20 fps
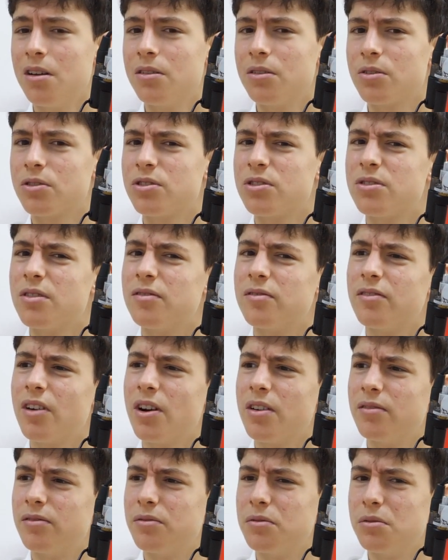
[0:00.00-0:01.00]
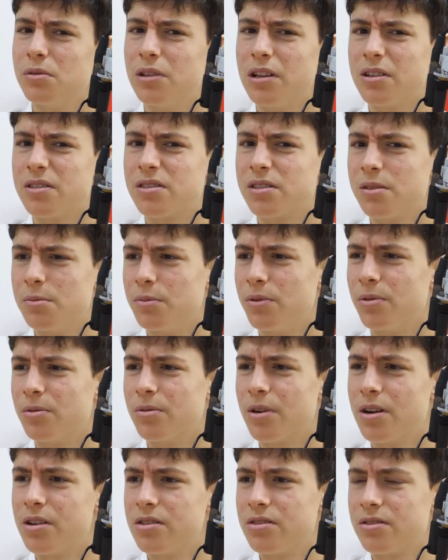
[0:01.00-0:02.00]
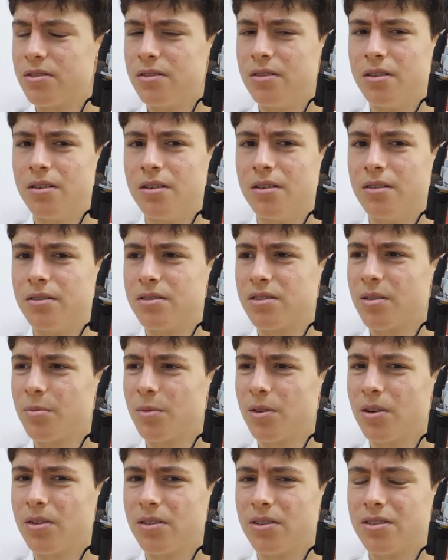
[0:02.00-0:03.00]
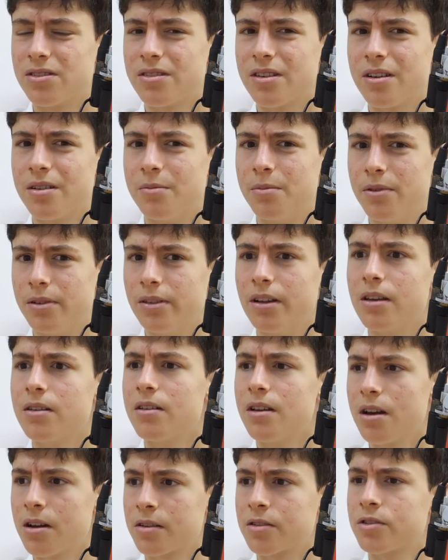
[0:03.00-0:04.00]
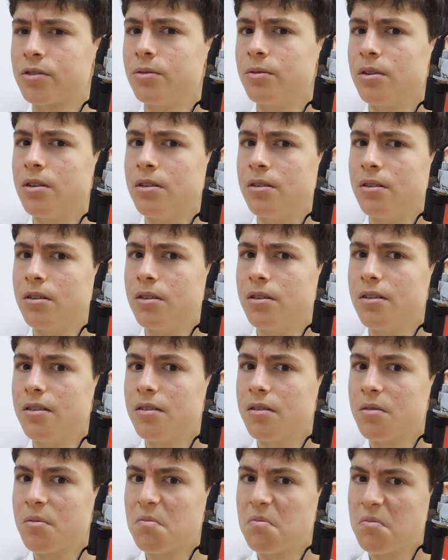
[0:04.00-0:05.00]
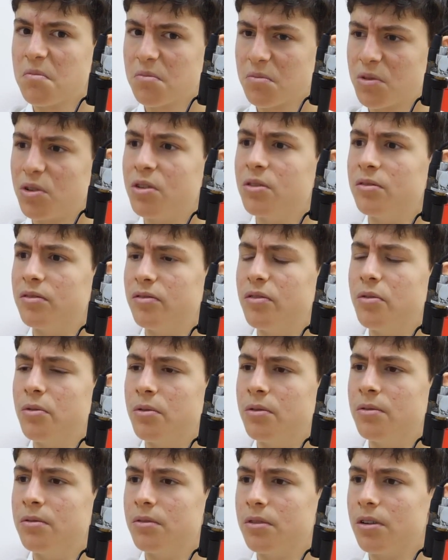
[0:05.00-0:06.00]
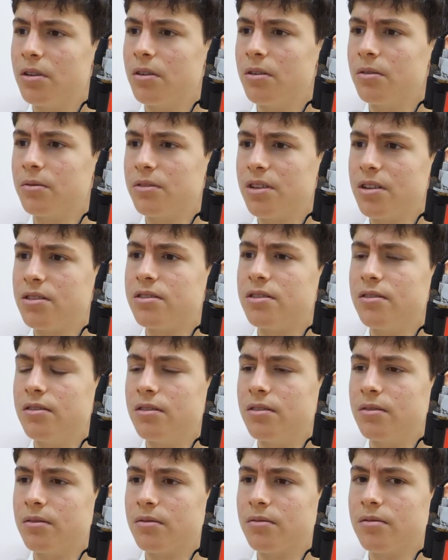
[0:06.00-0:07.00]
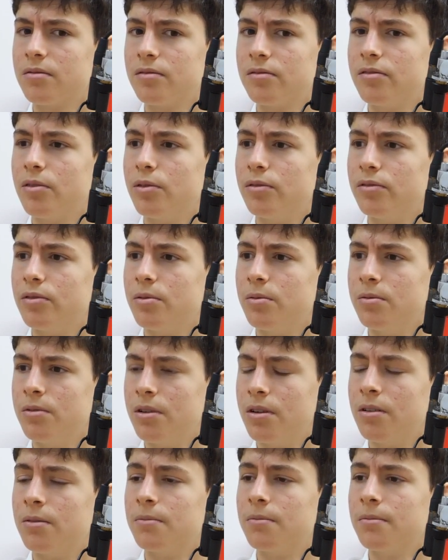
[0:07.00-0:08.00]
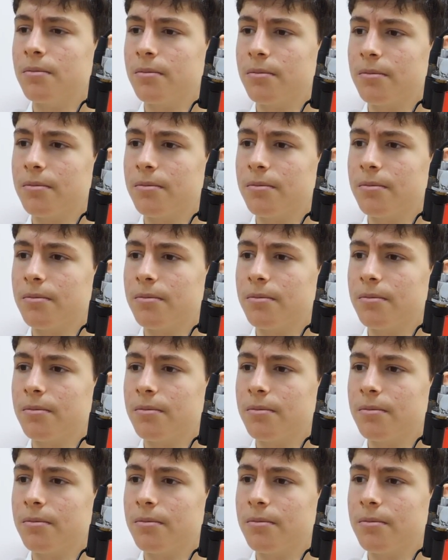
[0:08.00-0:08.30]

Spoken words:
not just to find food like simple rice and something on the side, but like actually good food, you know, tasty whole food. Yeah,